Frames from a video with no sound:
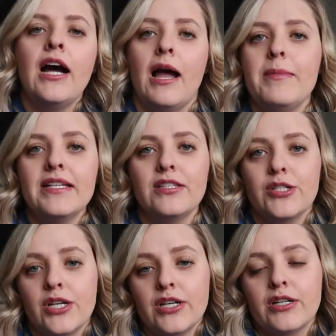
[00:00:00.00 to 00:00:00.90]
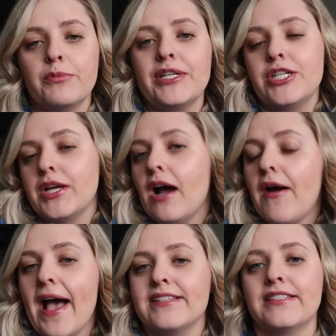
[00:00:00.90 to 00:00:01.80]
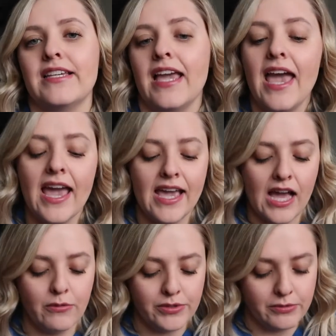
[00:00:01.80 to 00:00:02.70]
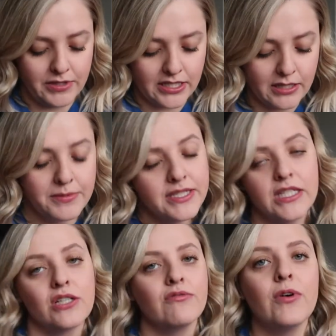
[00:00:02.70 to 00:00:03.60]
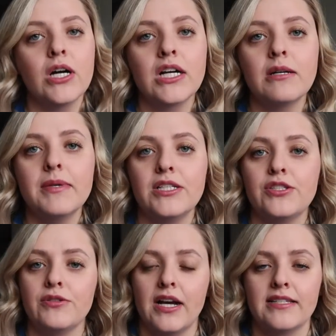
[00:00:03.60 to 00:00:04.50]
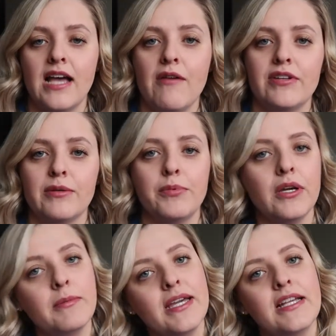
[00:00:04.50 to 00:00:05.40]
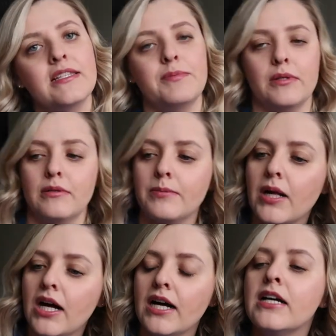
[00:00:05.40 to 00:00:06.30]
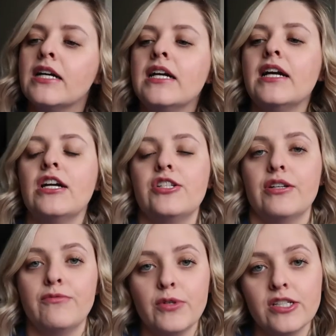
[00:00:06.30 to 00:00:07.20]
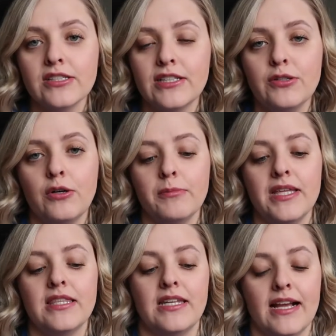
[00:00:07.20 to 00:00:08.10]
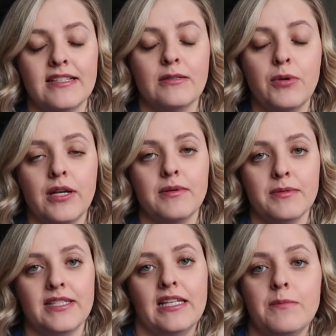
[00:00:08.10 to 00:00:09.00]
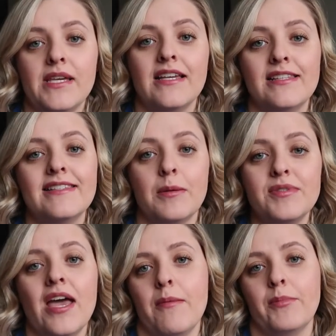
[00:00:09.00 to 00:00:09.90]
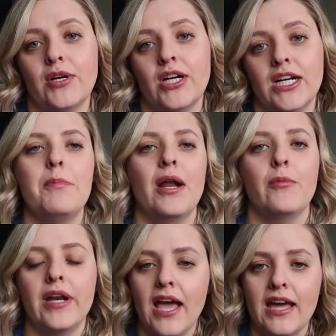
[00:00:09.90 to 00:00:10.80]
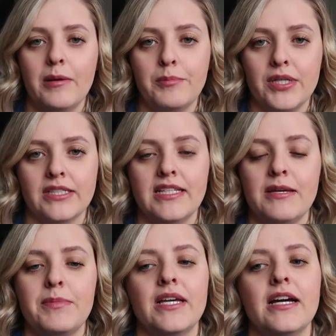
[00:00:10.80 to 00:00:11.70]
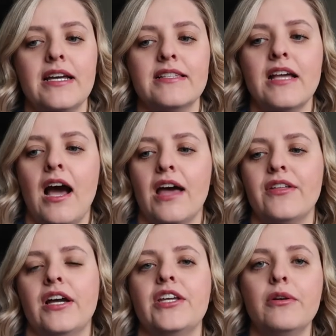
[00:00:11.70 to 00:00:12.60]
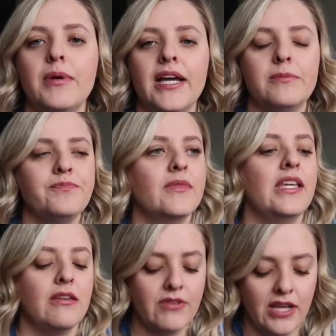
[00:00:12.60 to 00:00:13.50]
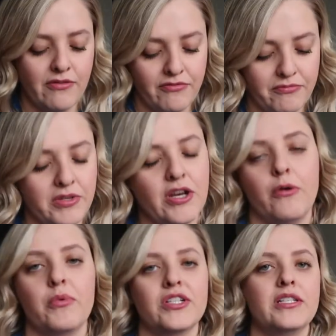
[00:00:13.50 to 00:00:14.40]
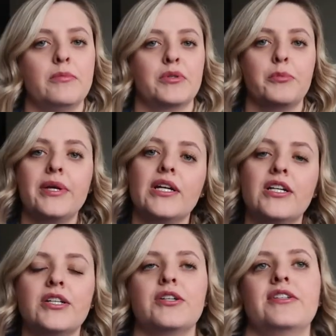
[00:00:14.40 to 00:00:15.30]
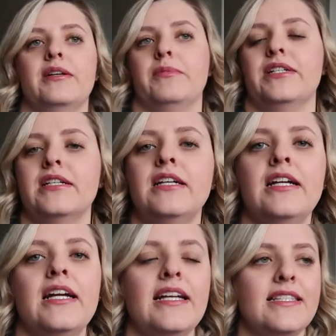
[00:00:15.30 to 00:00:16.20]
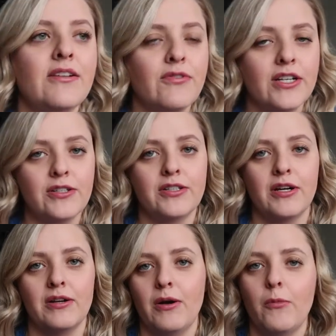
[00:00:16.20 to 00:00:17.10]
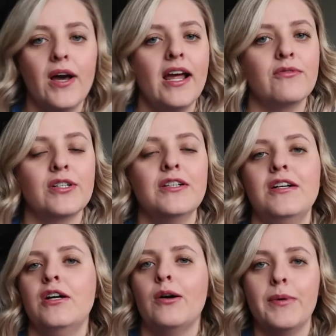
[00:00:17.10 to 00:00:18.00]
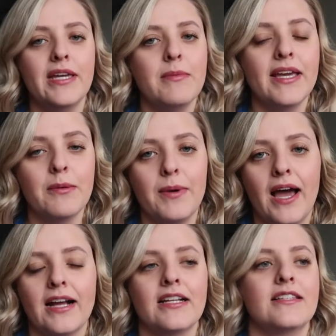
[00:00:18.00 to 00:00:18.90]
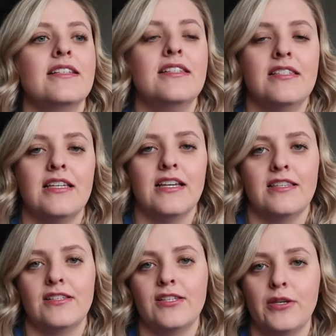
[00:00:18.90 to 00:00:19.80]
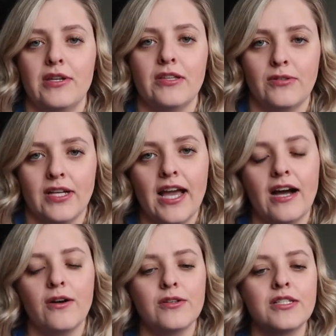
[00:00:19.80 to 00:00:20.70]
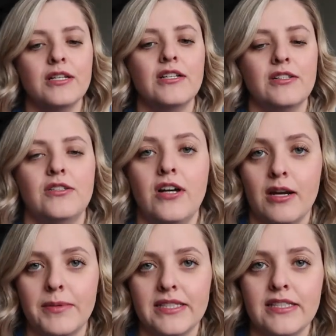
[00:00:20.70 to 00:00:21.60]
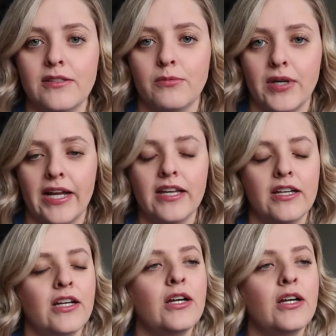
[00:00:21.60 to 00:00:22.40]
I messaged her reaching out asking, hey, I really want to come see your farm. Do you guys have any appointments? Blah, blah, blah. She unfortunately told me the next appointment was going to be in September, but I went ahead and booked it because I thought, you know what, even if, you know, we're somewhere weird or somewhere different or whatever, we can make it back to see these cutie little cows. Not a big deal, right?